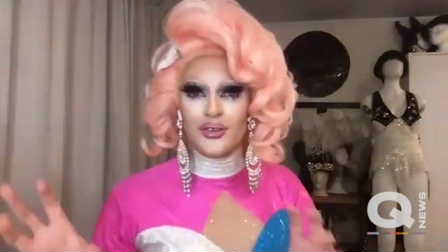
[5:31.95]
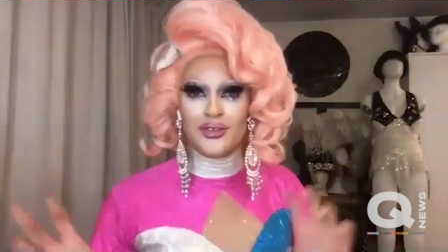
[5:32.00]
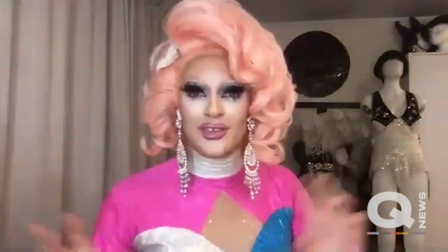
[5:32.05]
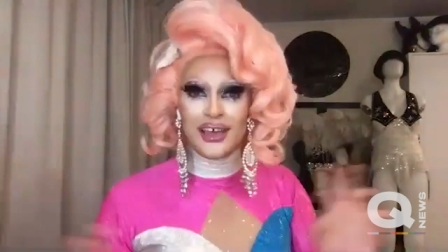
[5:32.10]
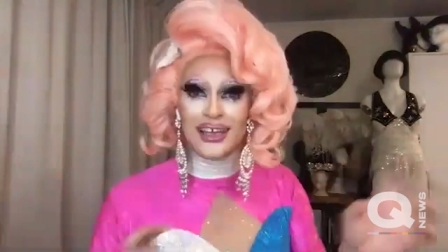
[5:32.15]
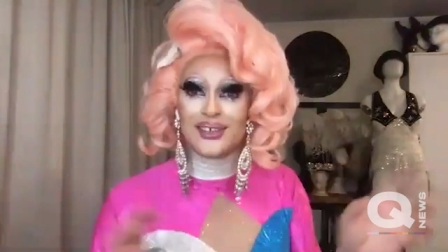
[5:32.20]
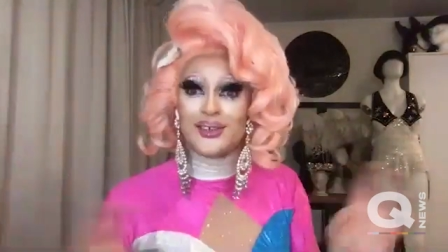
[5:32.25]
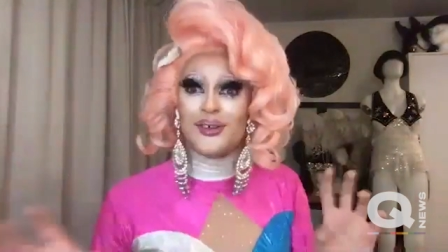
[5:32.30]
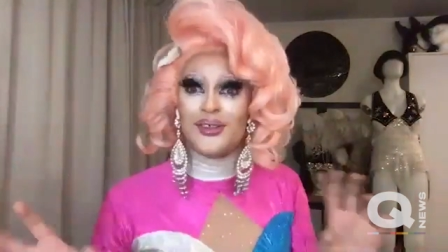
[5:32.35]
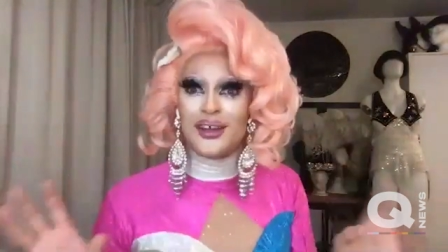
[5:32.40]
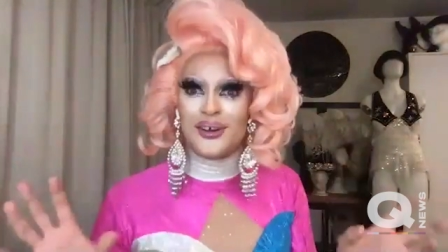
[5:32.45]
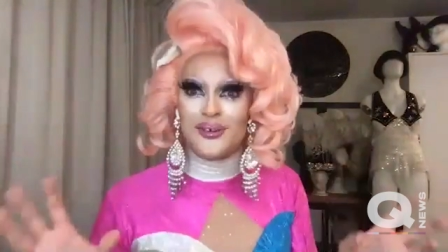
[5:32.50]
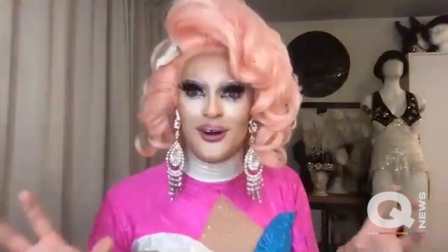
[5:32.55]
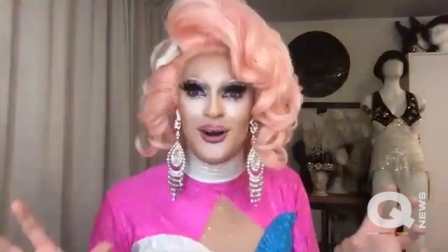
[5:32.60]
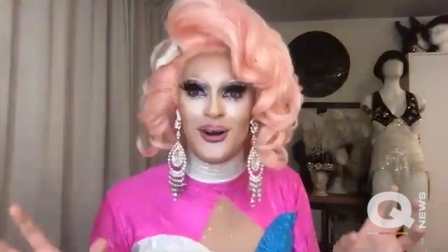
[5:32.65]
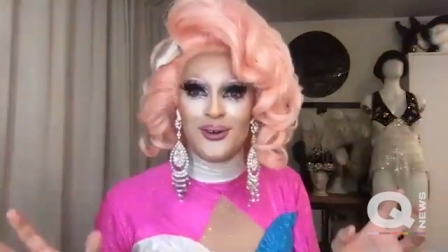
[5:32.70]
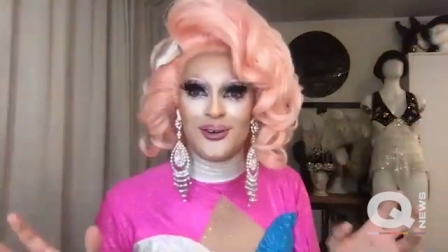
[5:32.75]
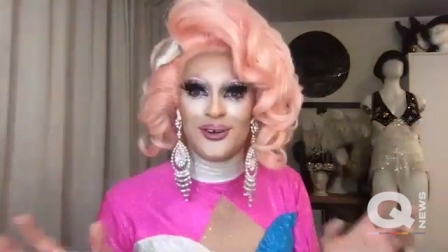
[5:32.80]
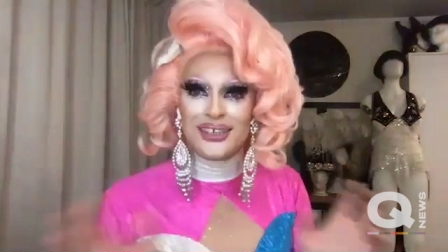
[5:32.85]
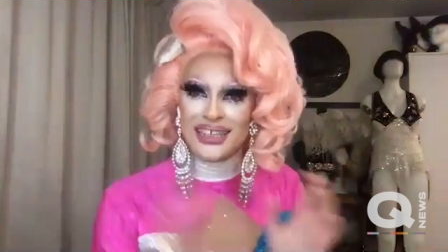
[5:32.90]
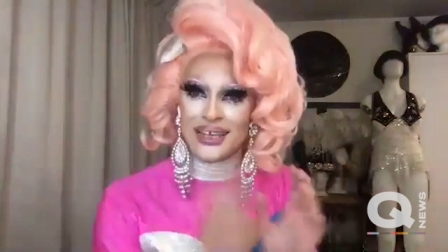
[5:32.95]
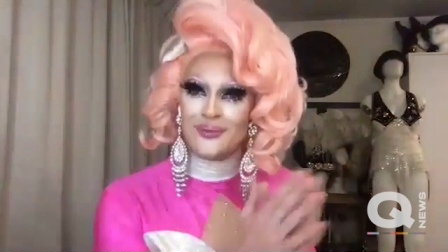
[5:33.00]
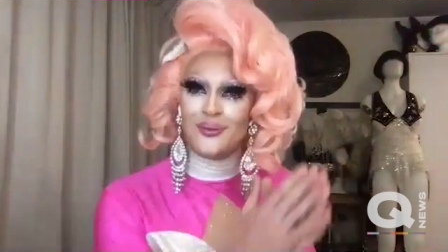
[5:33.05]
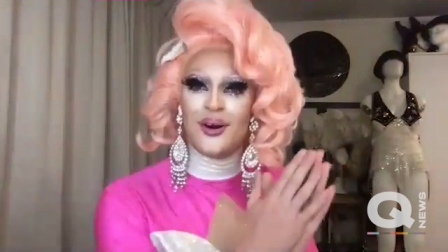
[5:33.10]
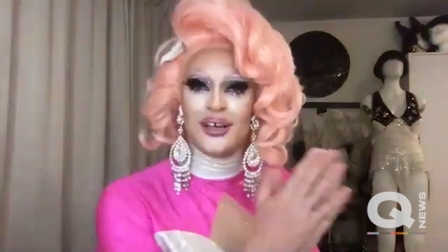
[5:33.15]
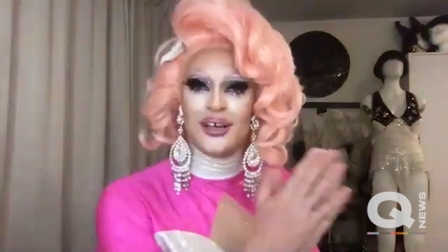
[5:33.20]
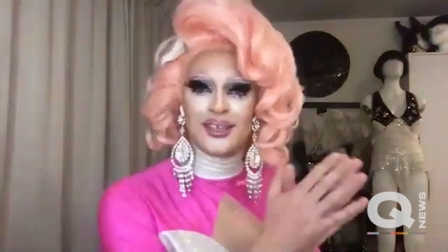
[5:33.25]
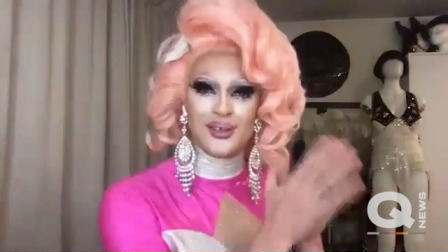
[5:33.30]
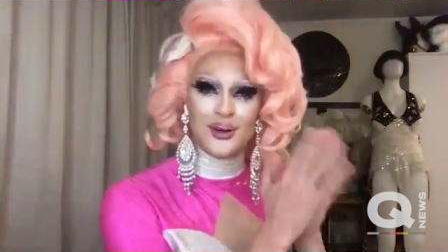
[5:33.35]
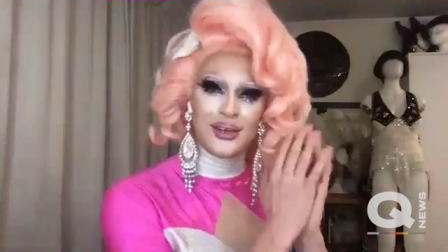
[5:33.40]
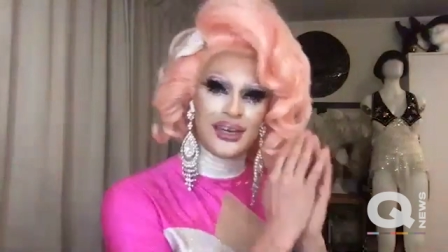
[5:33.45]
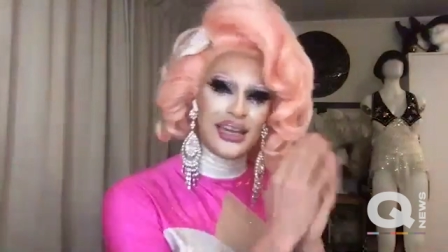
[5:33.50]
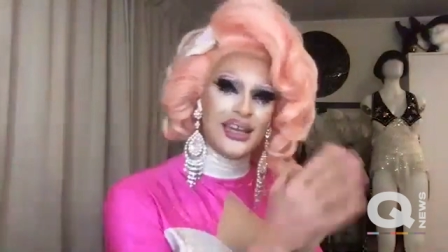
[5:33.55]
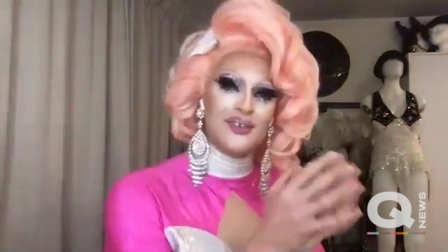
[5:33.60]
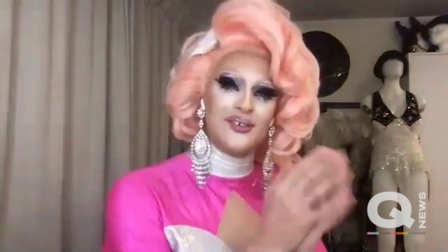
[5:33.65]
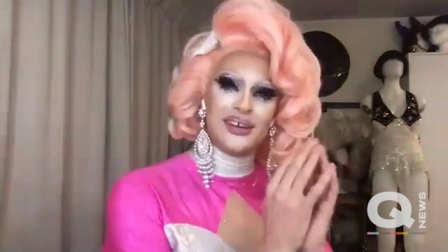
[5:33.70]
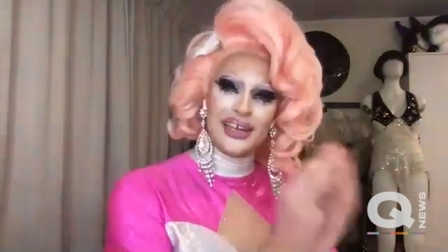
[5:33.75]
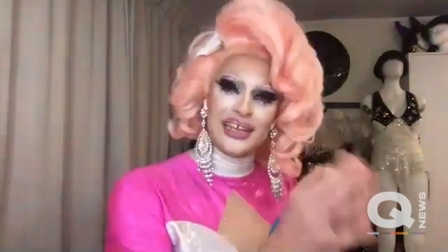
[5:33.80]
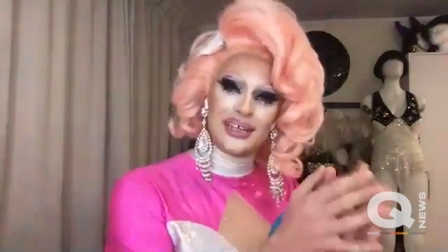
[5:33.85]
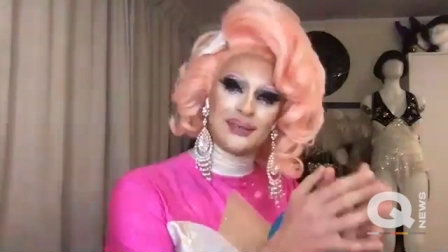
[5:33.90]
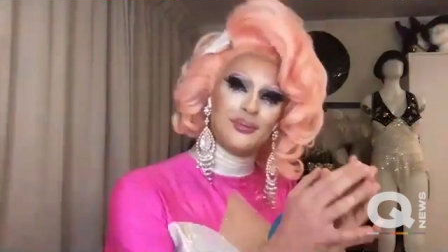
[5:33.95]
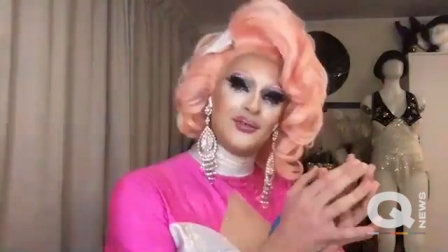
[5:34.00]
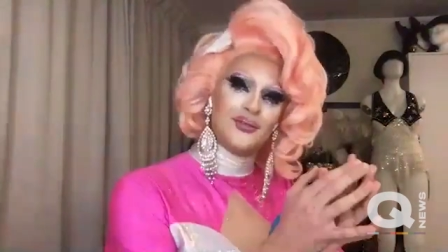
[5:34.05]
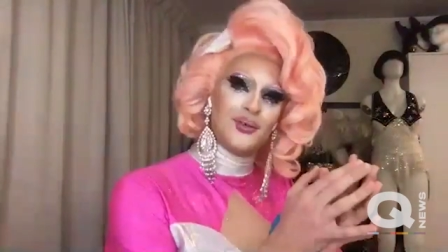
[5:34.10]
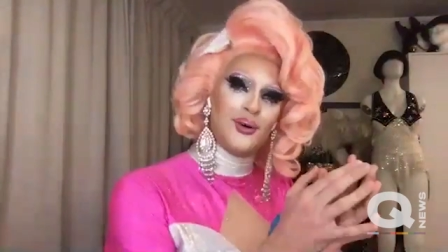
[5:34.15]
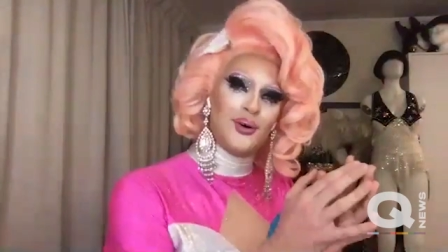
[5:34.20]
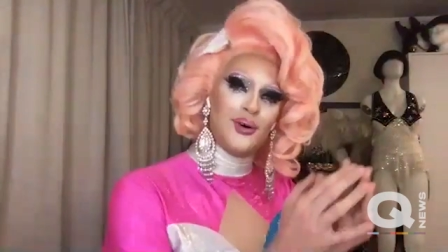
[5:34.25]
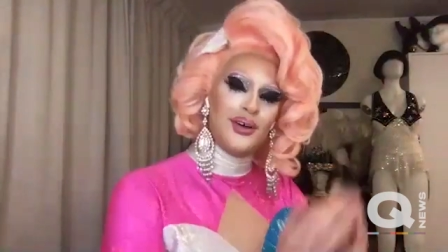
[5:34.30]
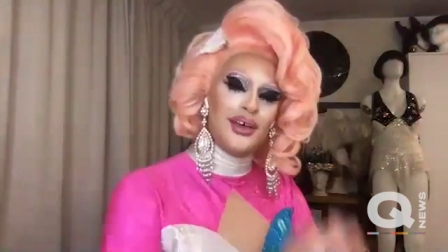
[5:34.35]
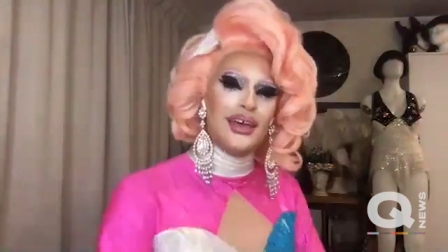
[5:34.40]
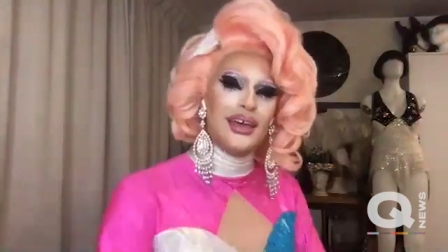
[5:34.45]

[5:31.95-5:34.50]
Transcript: things on their own because they were so Keita and Anita before.